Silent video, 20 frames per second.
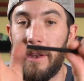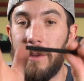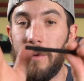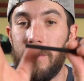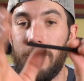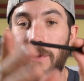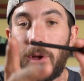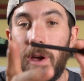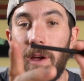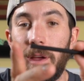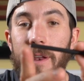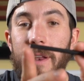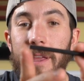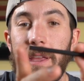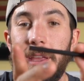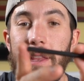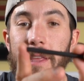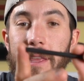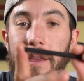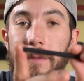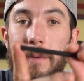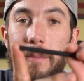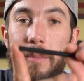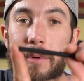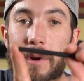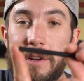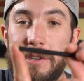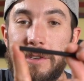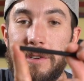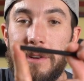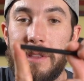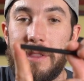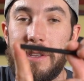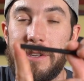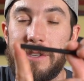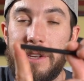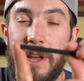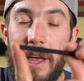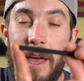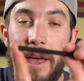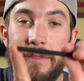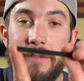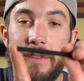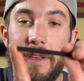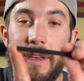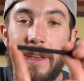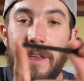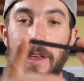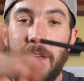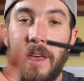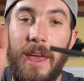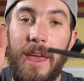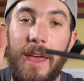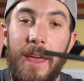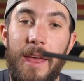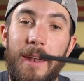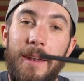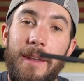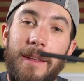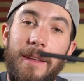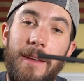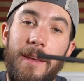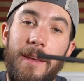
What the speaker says: you're not going to get even pressure on the shaft. And